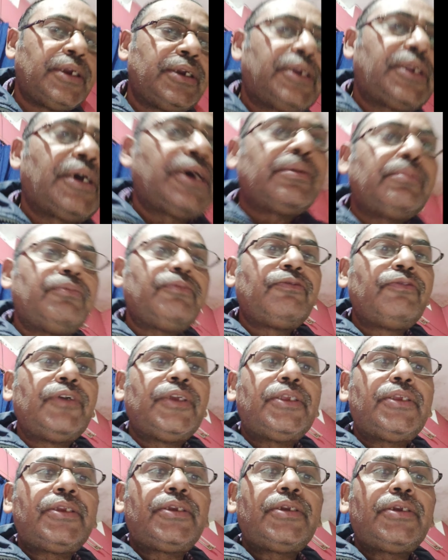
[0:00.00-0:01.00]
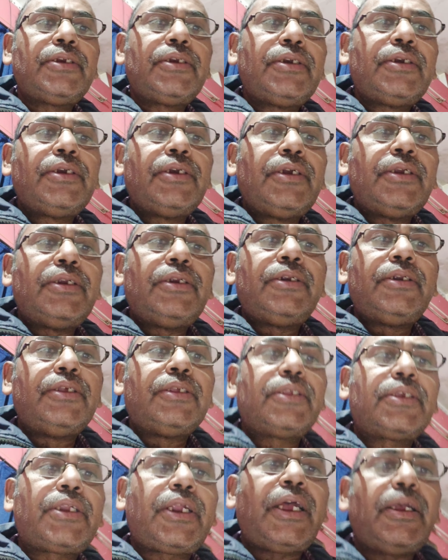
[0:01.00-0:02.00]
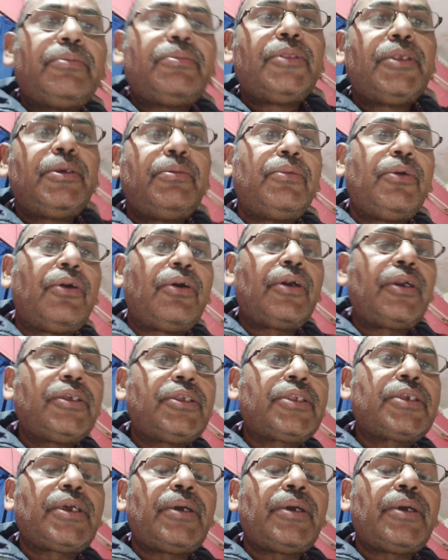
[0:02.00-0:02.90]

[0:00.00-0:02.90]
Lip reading: a term which describes the broad